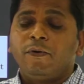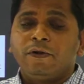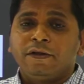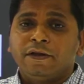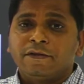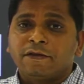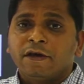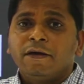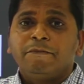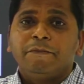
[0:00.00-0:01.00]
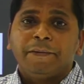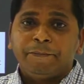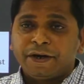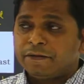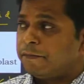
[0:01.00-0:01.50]
these
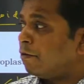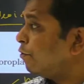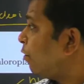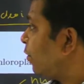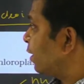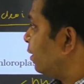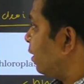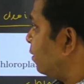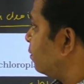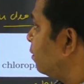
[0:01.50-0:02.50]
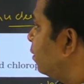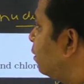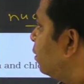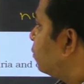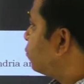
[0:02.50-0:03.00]
membrane bound organelles. So,